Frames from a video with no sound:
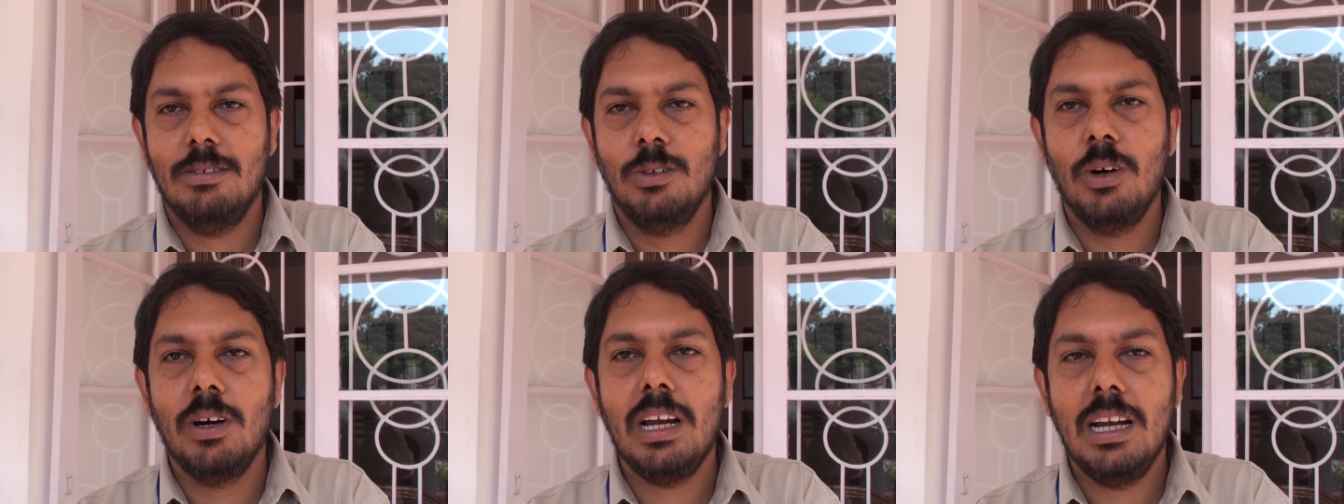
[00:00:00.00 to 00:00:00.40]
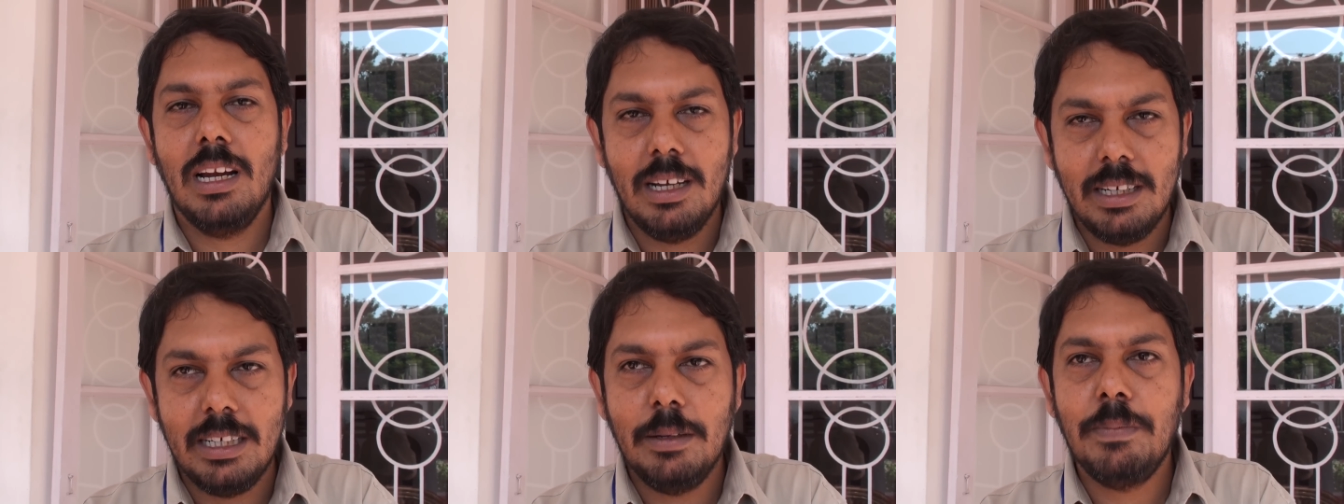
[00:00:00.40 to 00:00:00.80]
who are
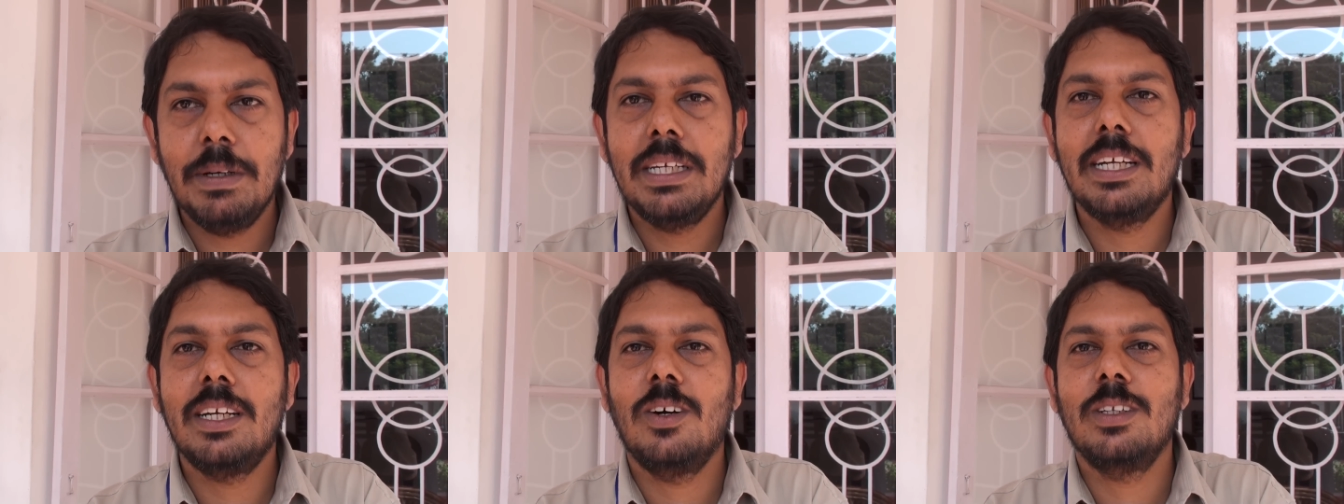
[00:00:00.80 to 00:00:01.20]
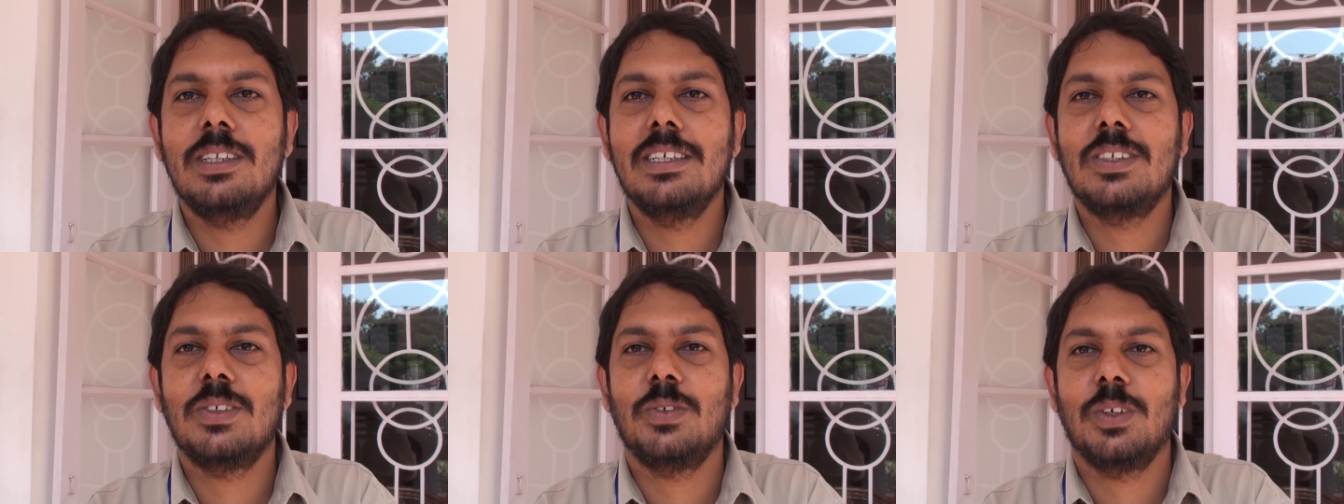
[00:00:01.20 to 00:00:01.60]
uh, dependent on
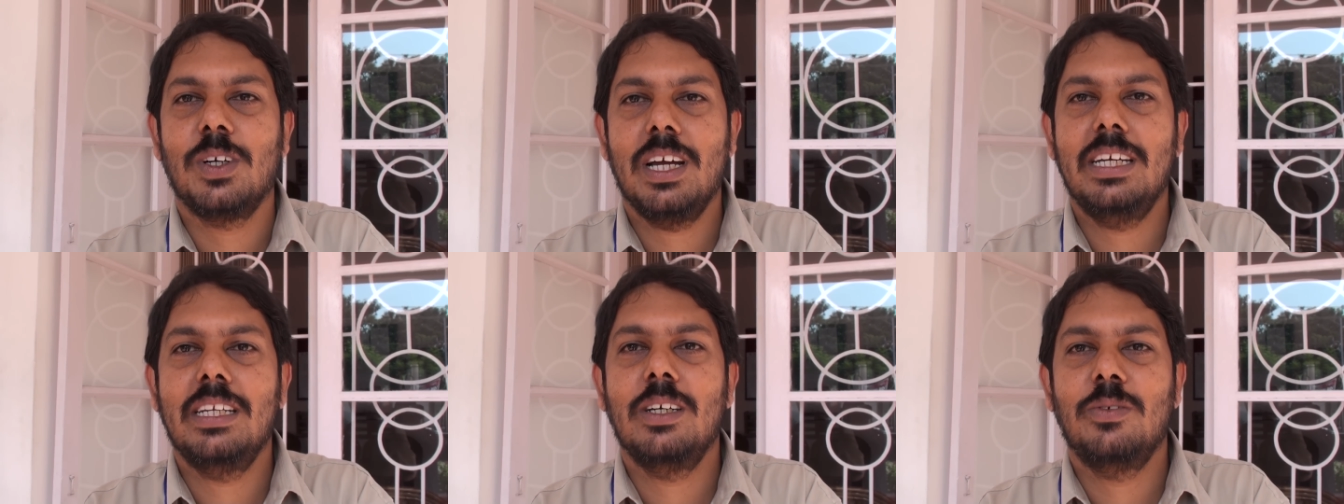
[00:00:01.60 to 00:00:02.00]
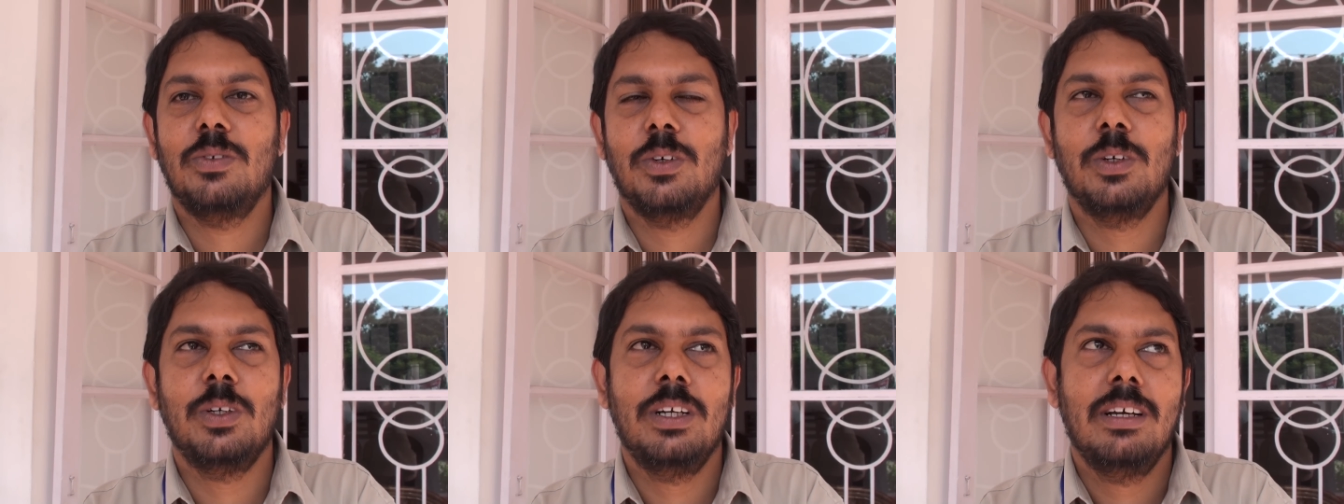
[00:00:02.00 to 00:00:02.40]
this kind of
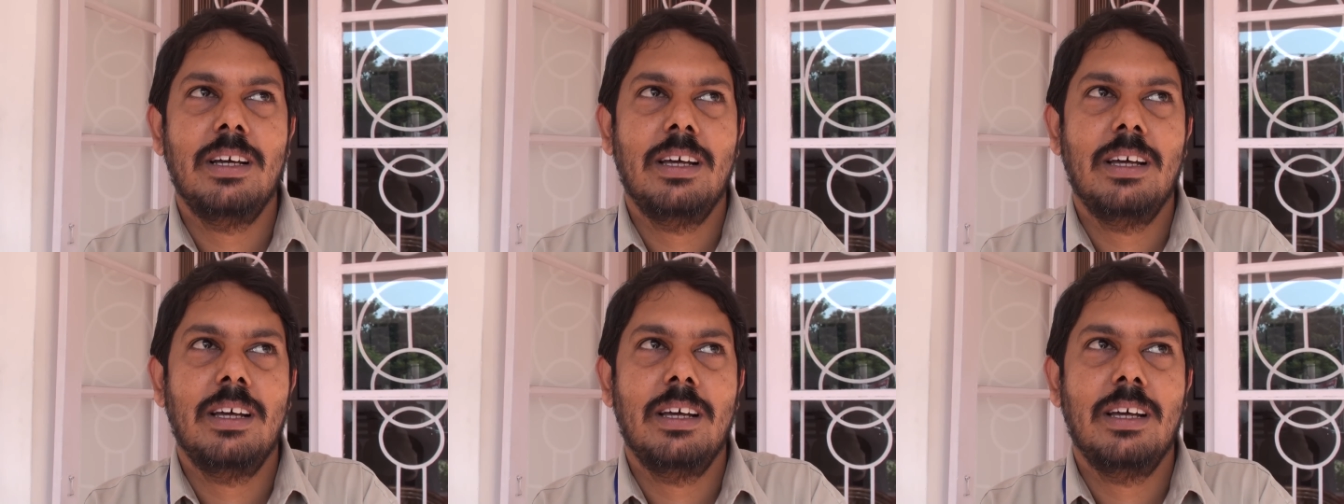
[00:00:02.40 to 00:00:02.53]
food.